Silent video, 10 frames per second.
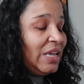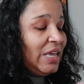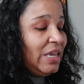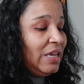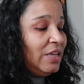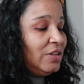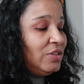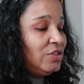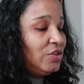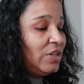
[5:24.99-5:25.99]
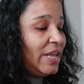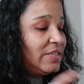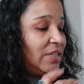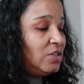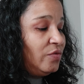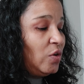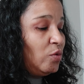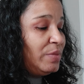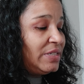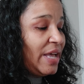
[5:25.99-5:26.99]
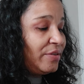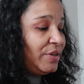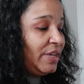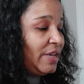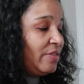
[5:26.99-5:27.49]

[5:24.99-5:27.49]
And your last day to vote will be Saturday.